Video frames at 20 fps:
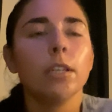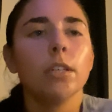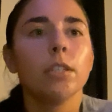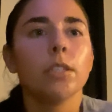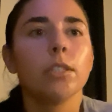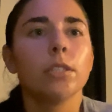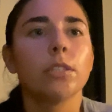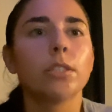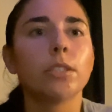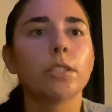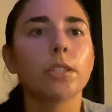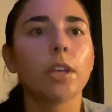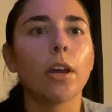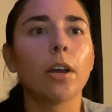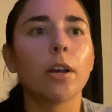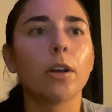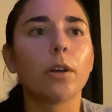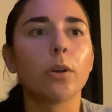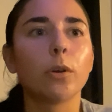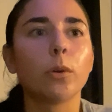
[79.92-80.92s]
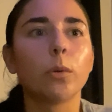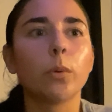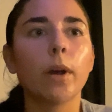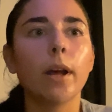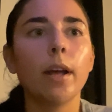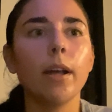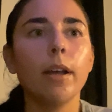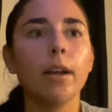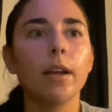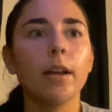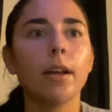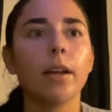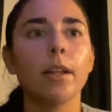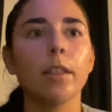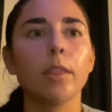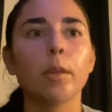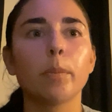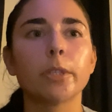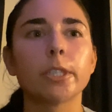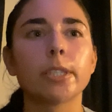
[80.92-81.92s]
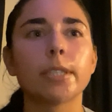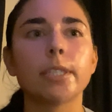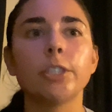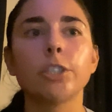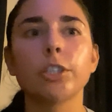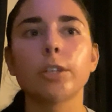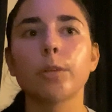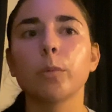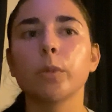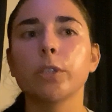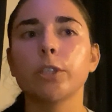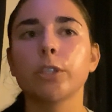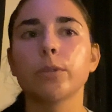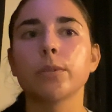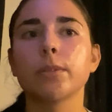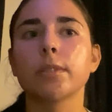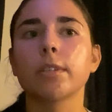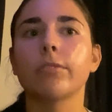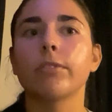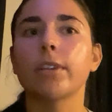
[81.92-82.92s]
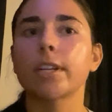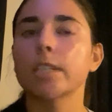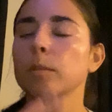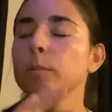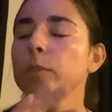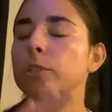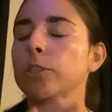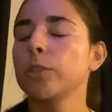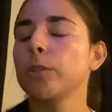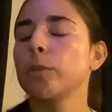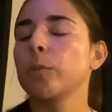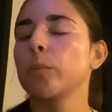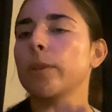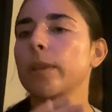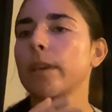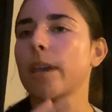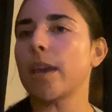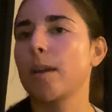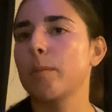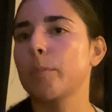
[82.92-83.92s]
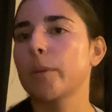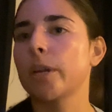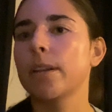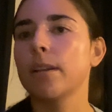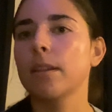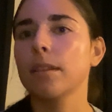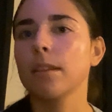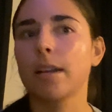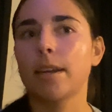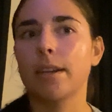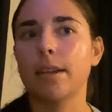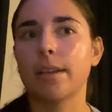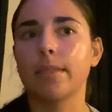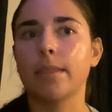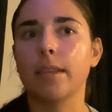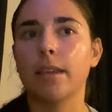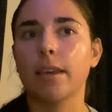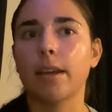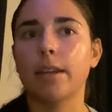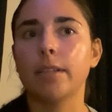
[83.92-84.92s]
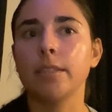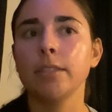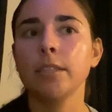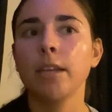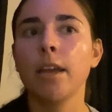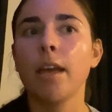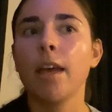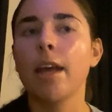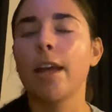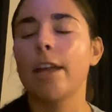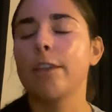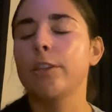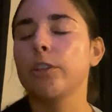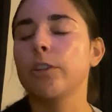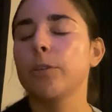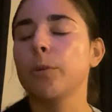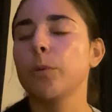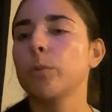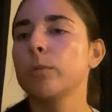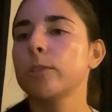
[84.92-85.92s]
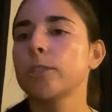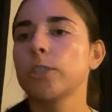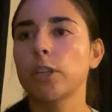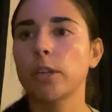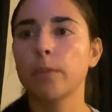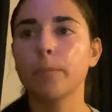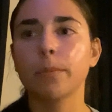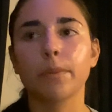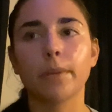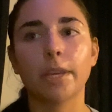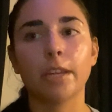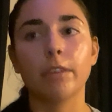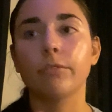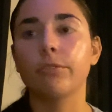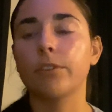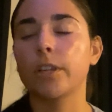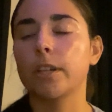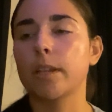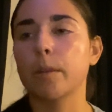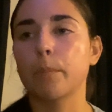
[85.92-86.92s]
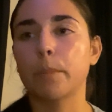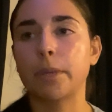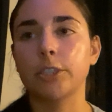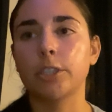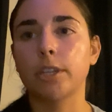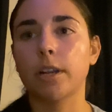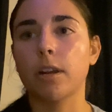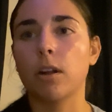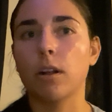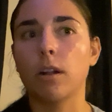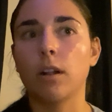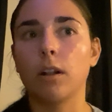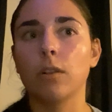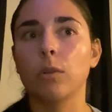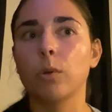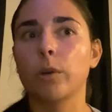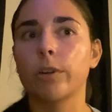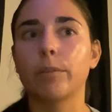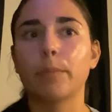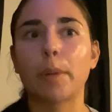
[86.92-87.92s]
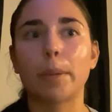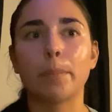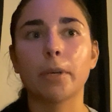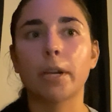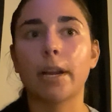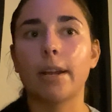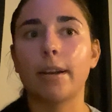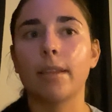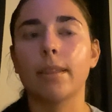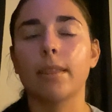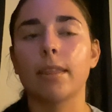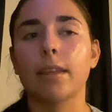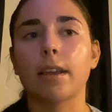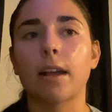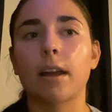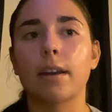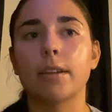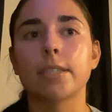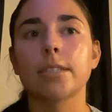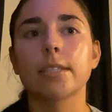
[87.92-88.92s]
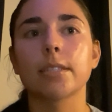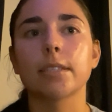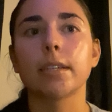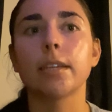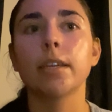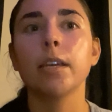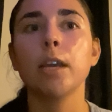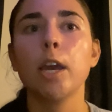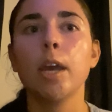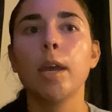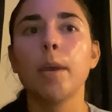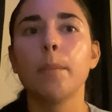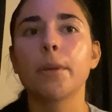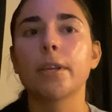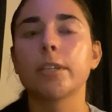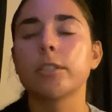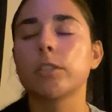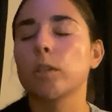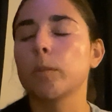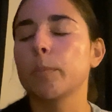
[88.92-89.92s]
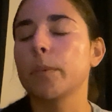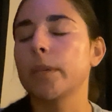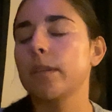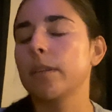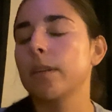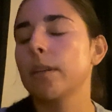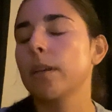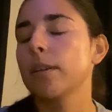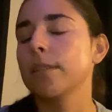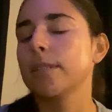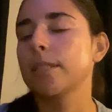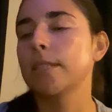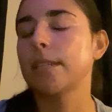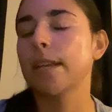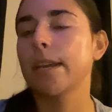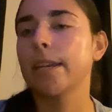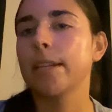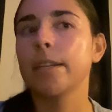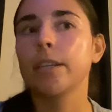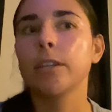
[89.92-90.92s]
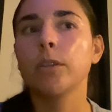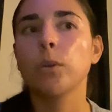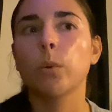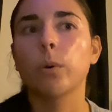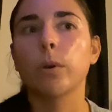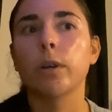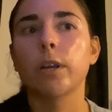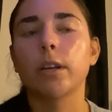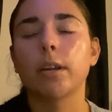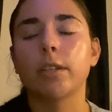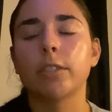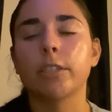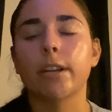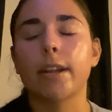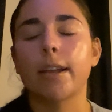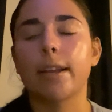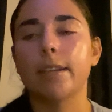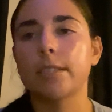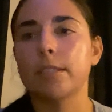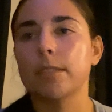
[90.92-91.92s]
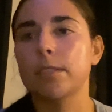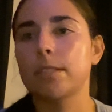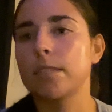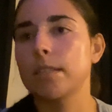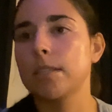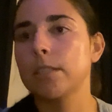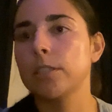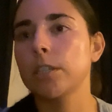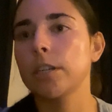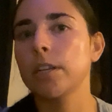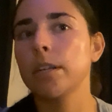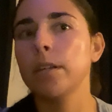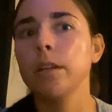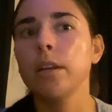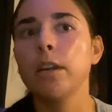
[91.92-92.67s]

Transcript: So the procedure will use a flexible tube with a camera and a light at the end, and you shouldn't be feeling much at all or remember anything, honestly, because you'll be sedated or under anesthesia.